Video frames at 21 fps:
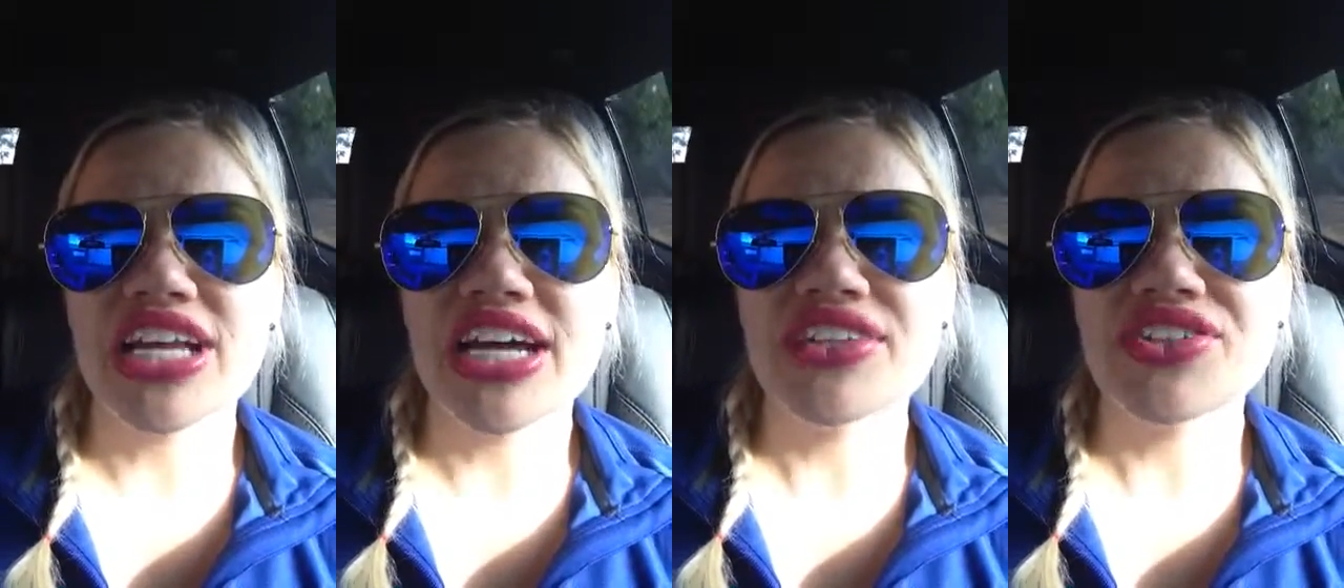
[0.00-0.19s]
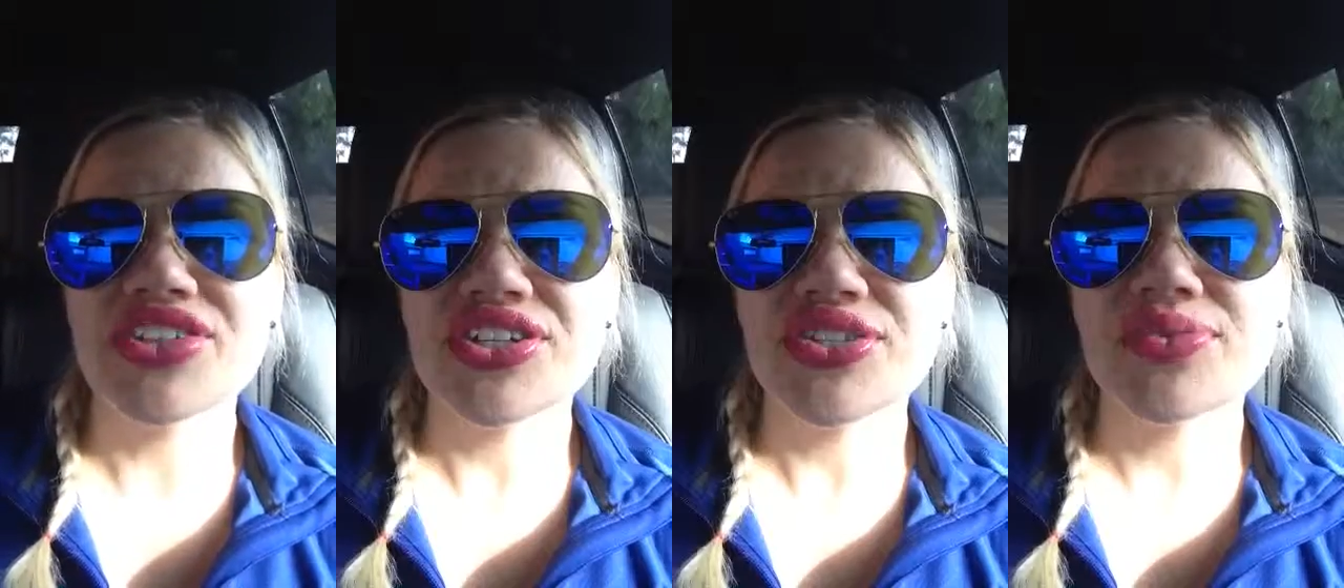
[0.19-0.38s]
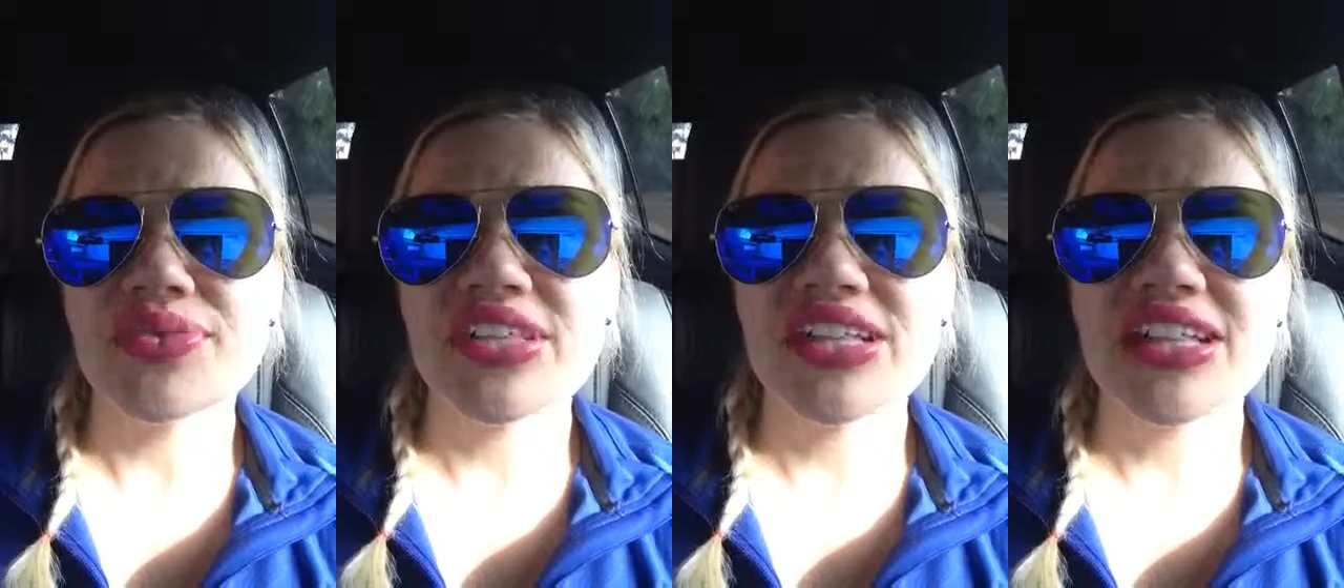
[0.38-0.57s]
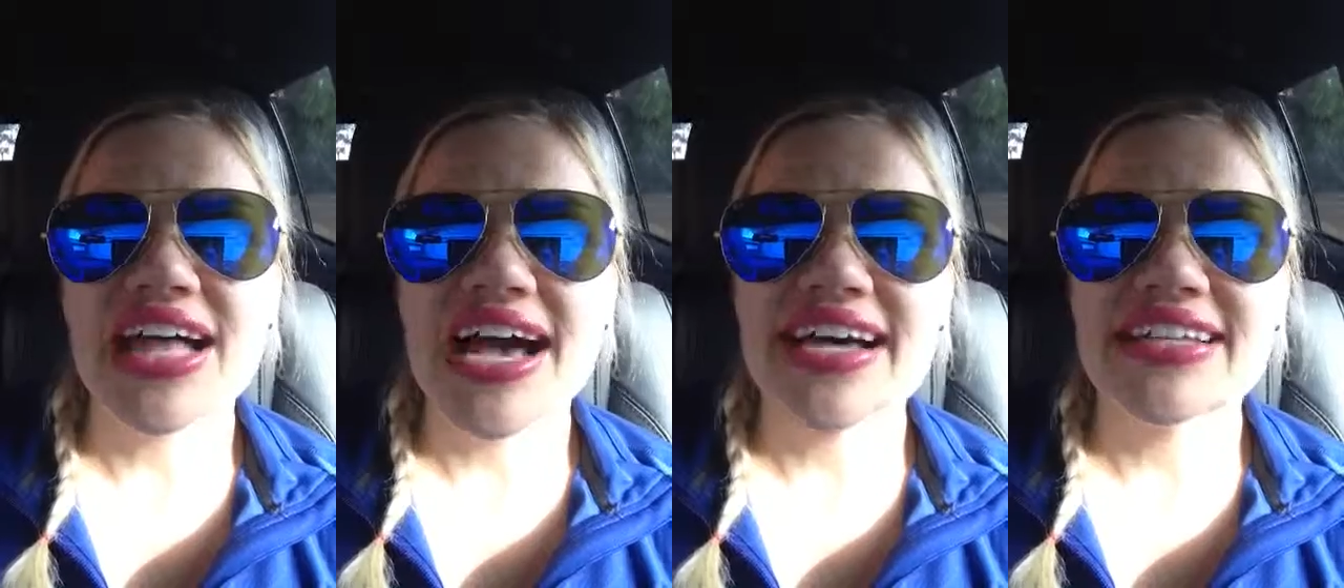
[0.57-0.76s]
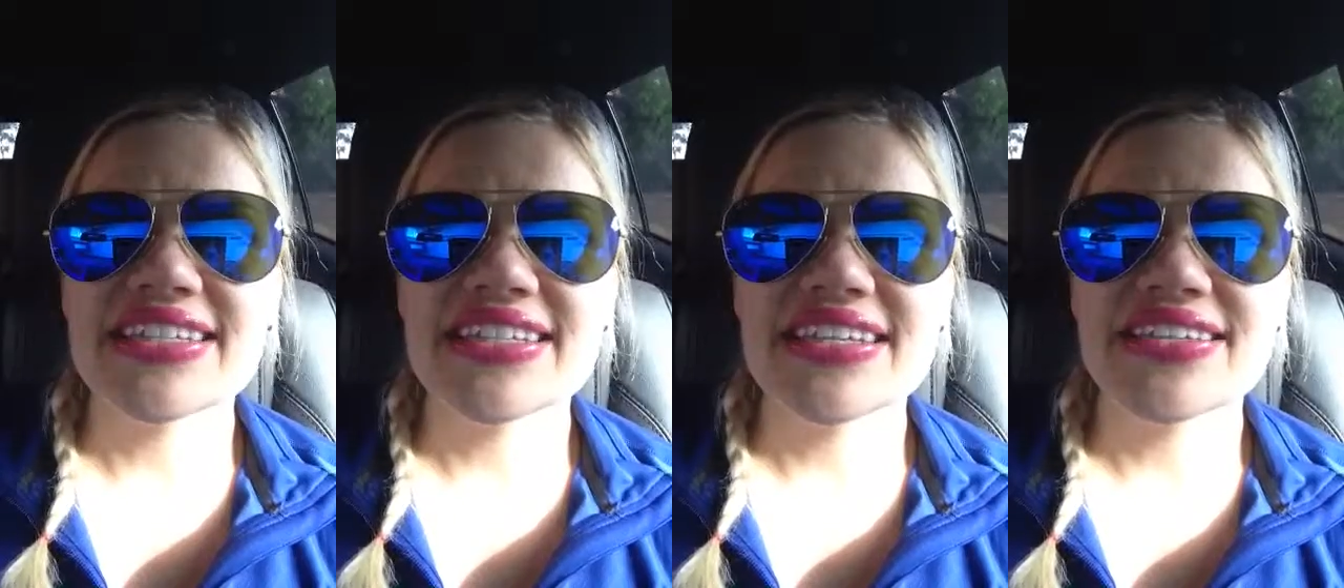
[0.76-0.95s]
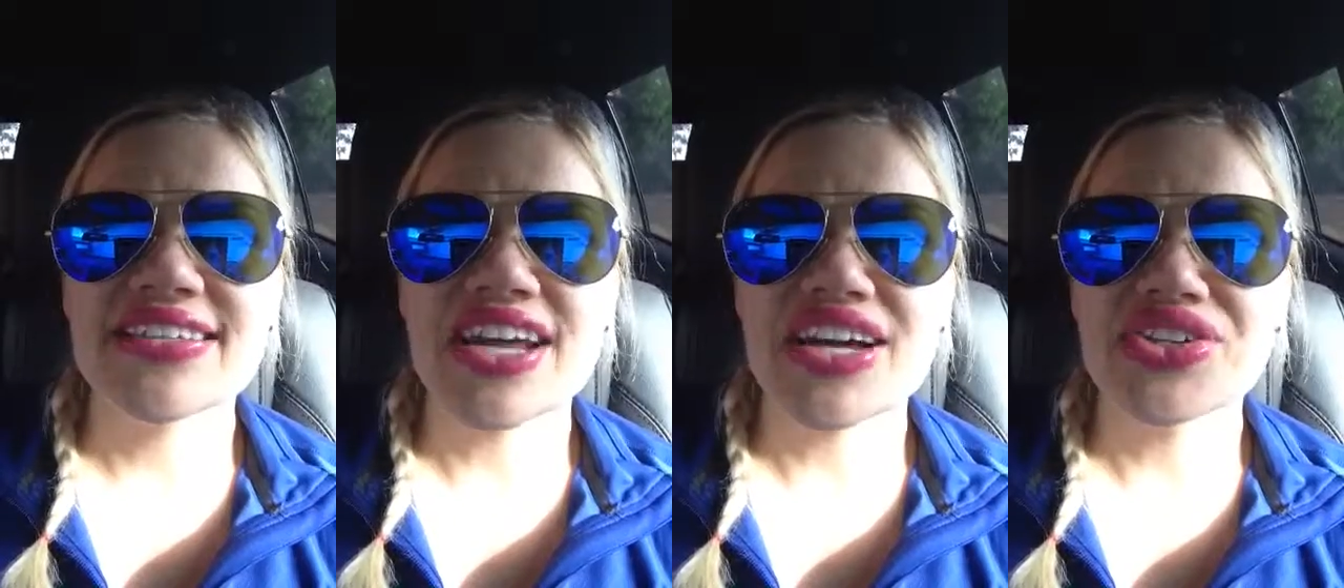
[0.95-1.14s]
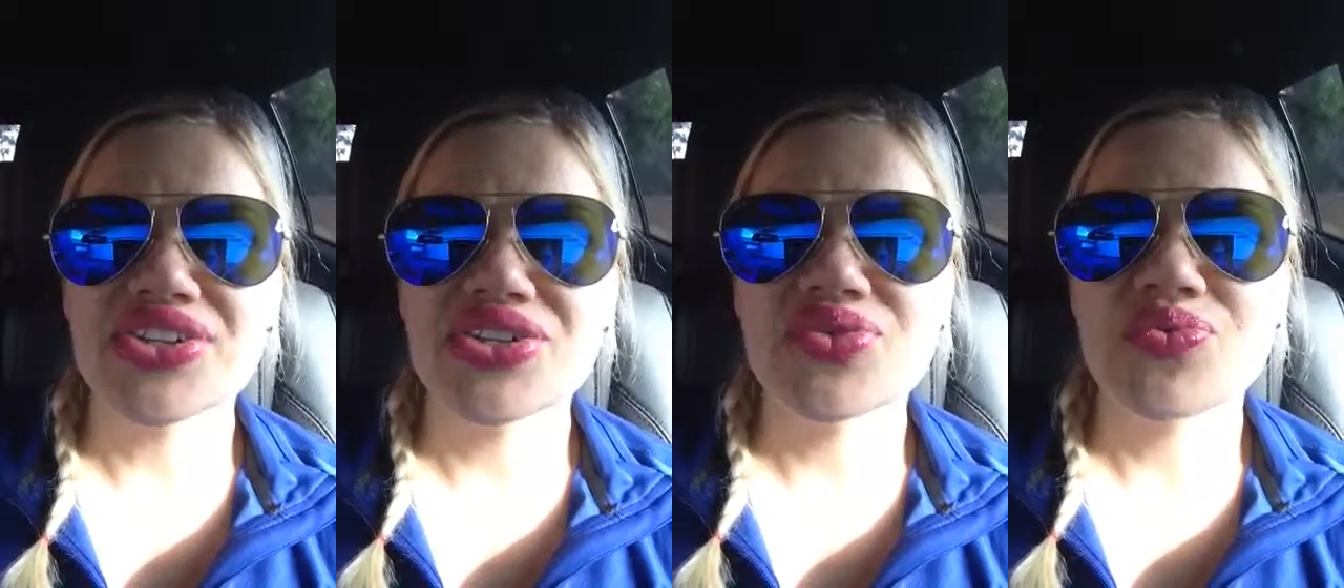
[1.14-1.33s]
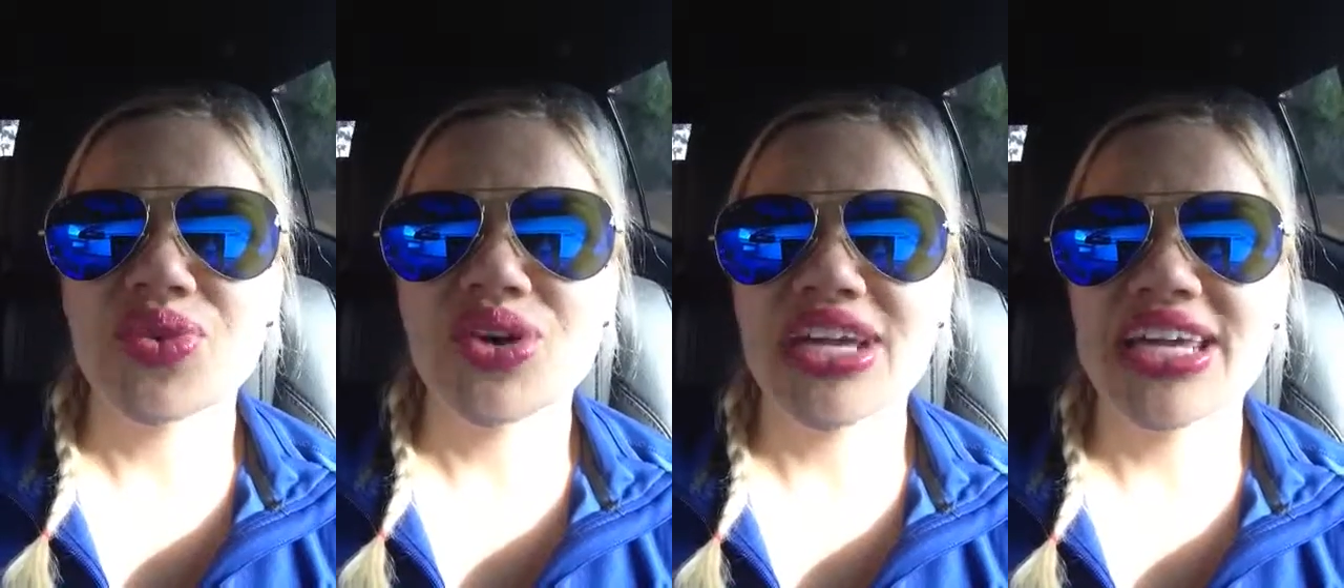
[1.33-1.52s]
not just with classes, not
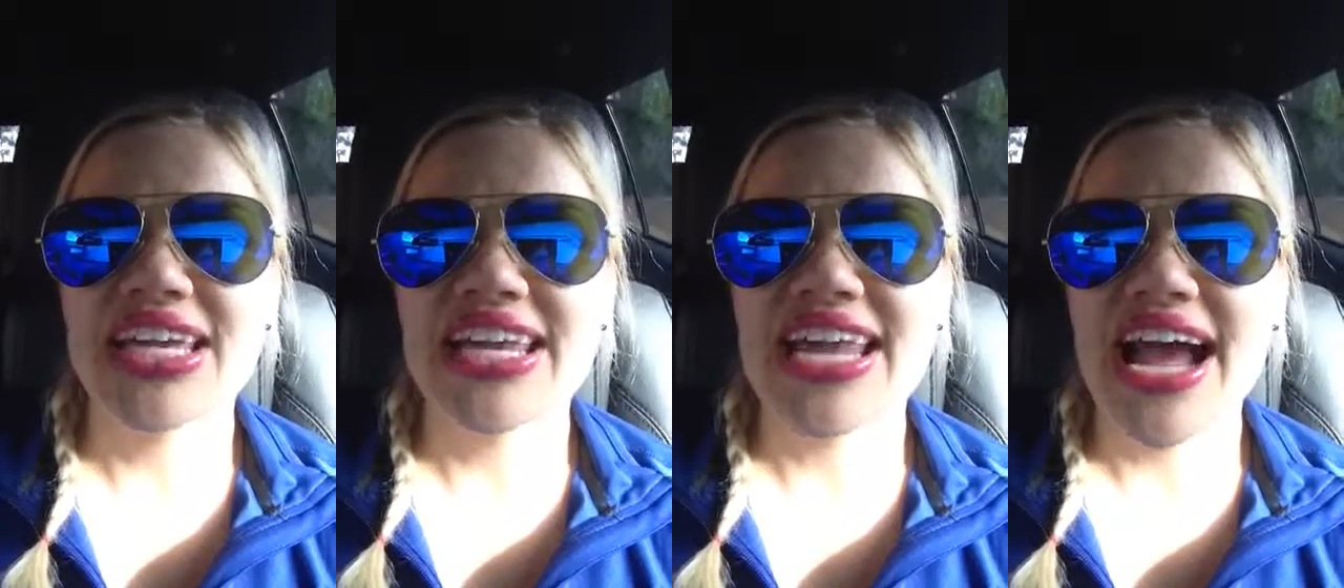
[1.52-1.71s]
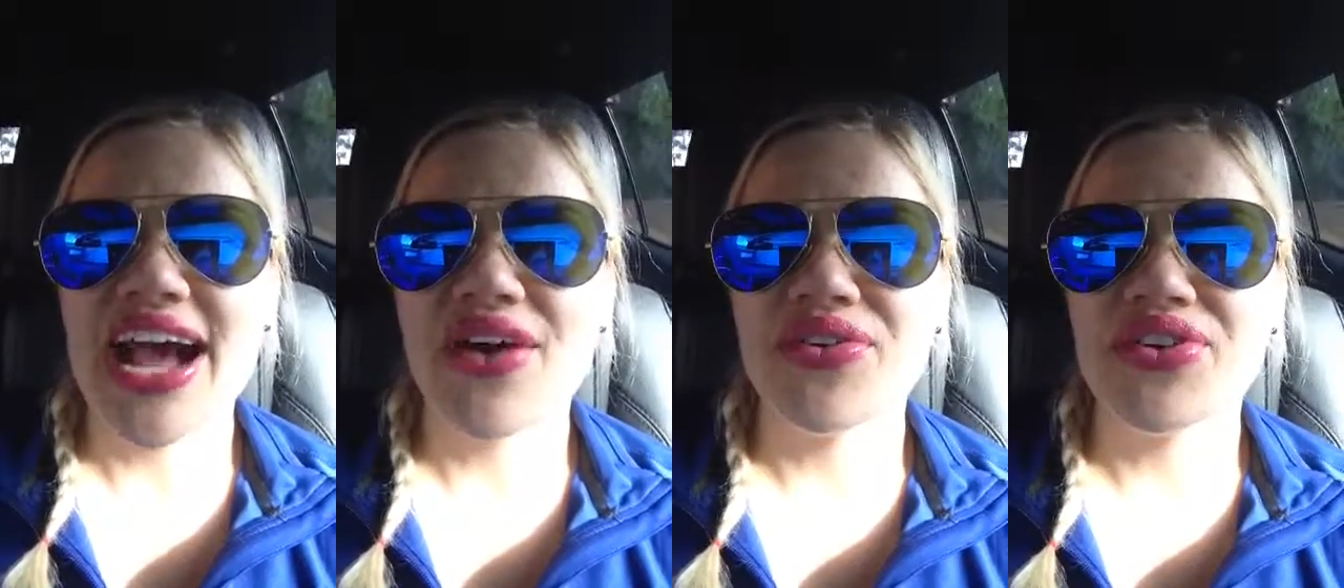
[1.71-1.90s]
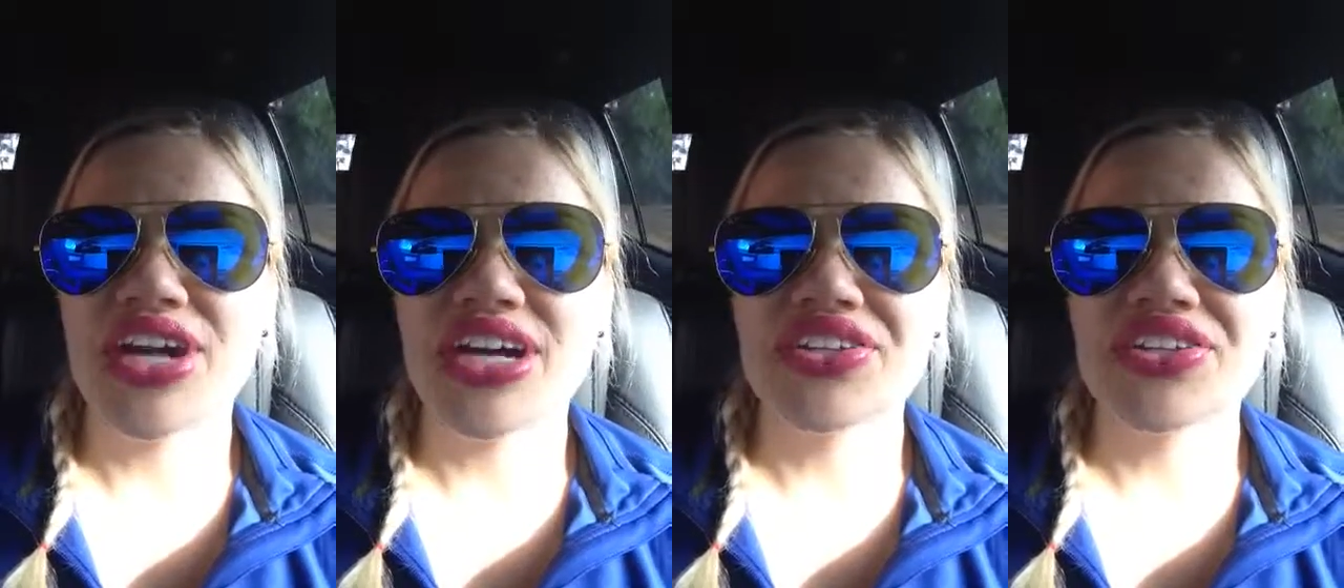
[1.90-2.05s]
just working out,